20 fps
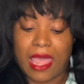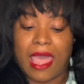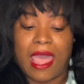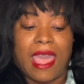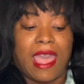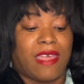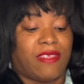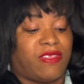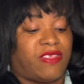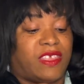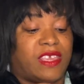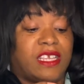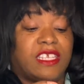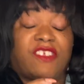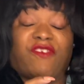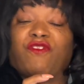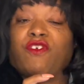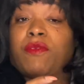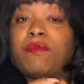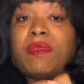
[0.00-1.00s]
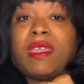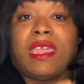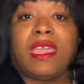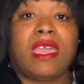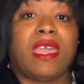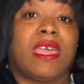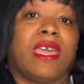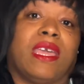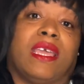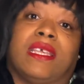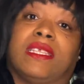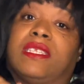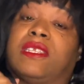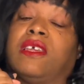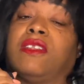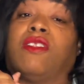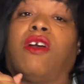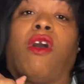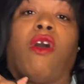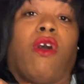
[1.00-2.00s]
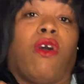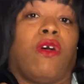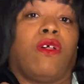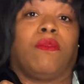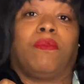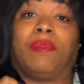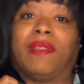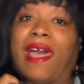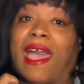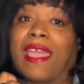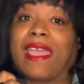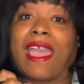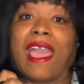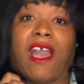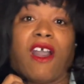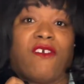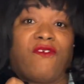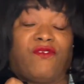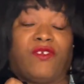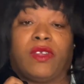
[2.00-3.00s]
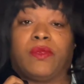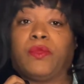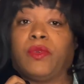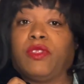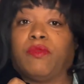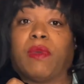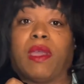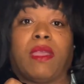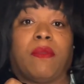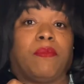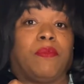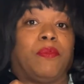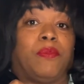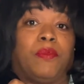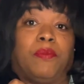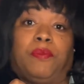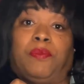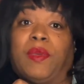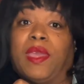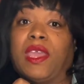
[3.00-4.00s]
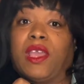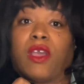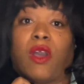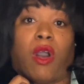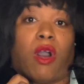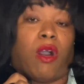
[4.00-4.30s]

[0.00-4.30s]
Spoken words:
And this for me is an all black outfit with my big